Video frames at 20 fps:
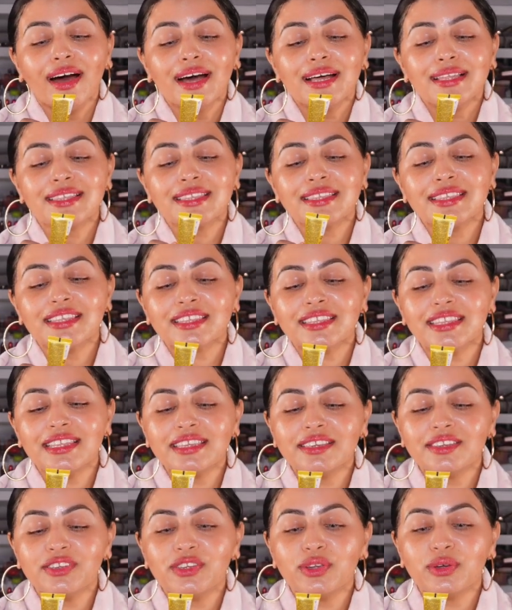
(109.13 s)
This is the
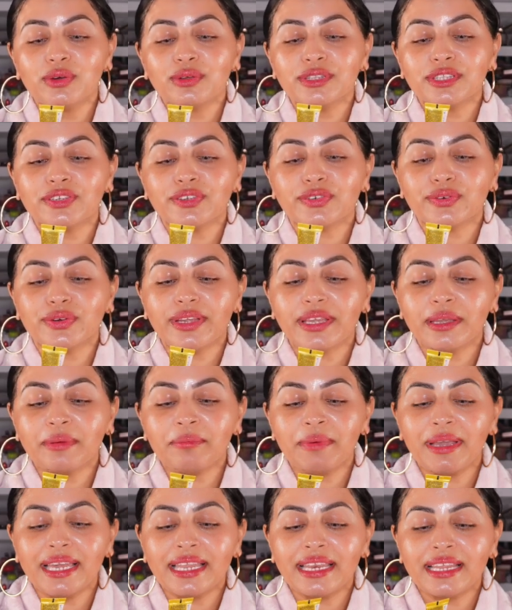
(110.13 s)
youth cream
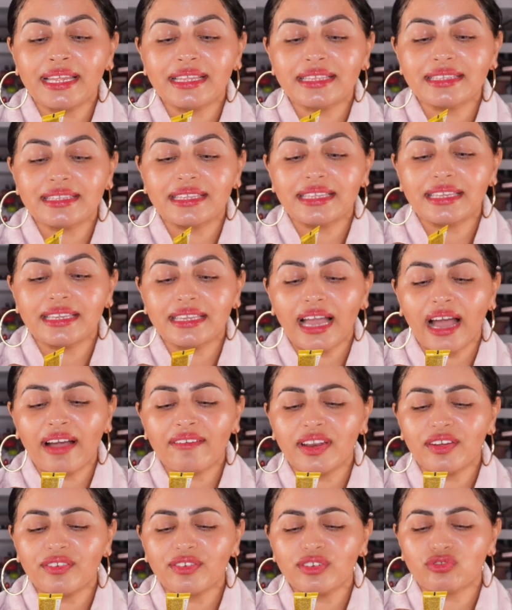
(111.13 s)
and it's the... I've
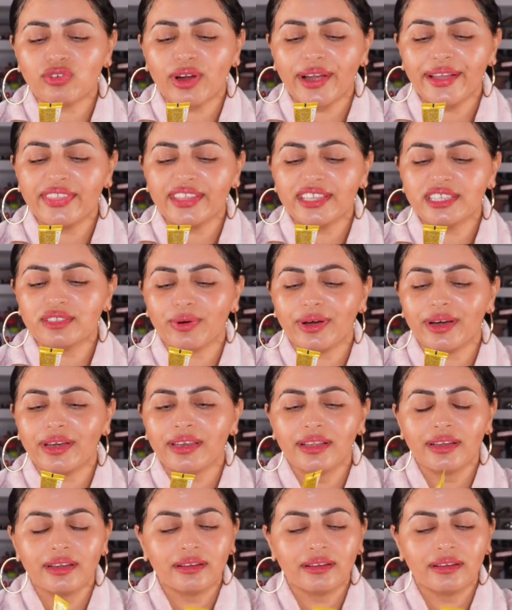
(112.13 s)
never tried this one.